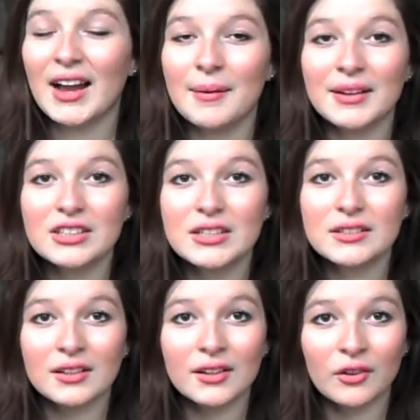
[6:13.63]
I'm actually
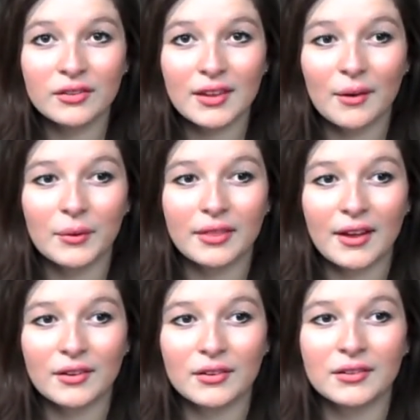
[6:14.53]
still in contact with
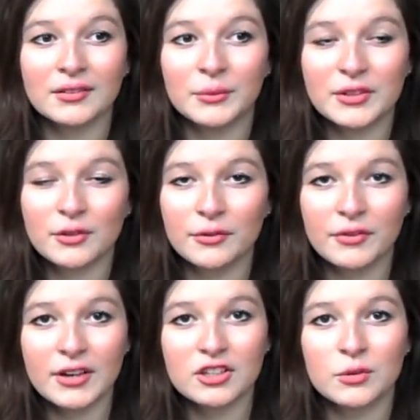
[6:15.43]
that girl. We're still friends.